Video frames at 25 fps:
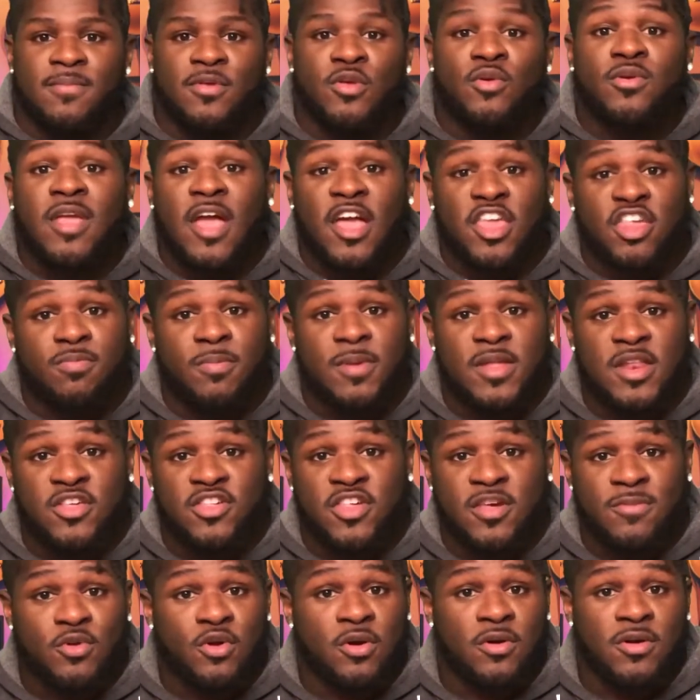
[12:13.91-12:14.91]
You catch me in the
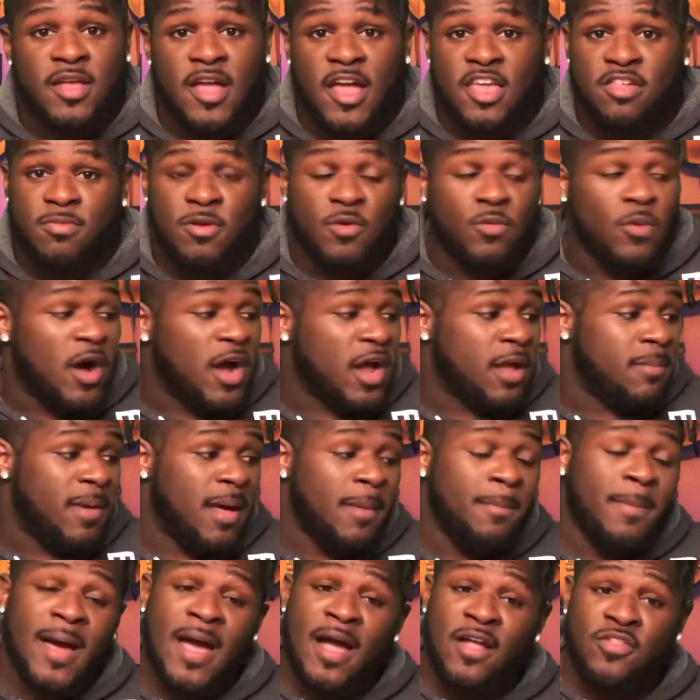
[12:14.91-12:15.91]
gym, you're going to catch me rocking my
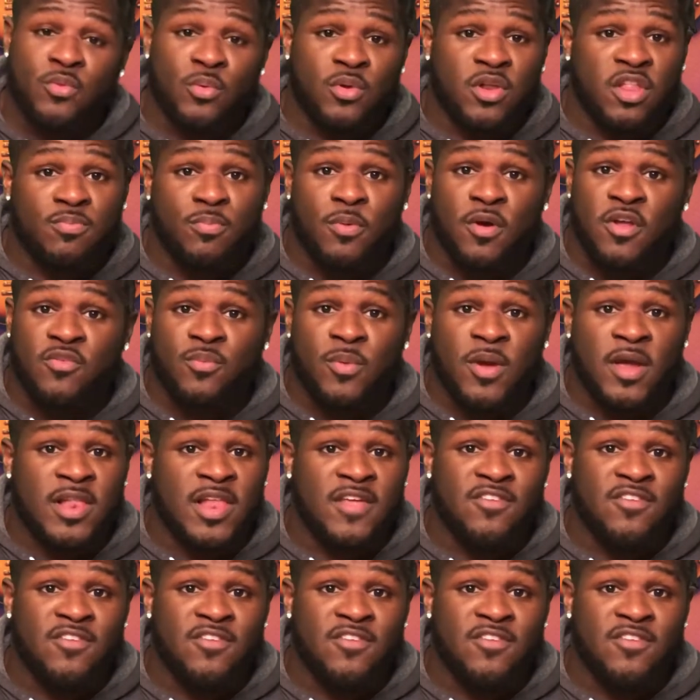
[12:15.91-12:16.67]
BiGuy sportswear,